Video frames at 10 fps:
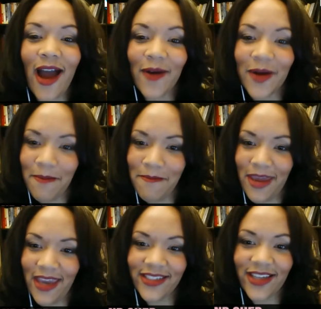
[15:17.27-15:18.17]
our
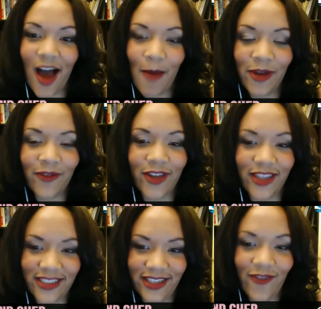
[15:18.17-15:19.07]
main topic for
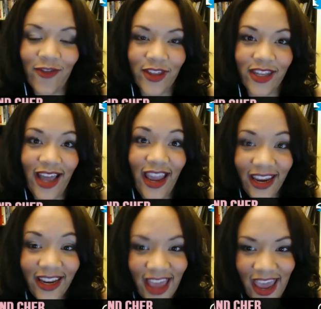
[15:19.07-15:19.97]
the
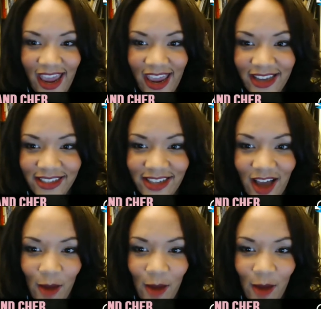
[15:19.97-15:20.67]
night, and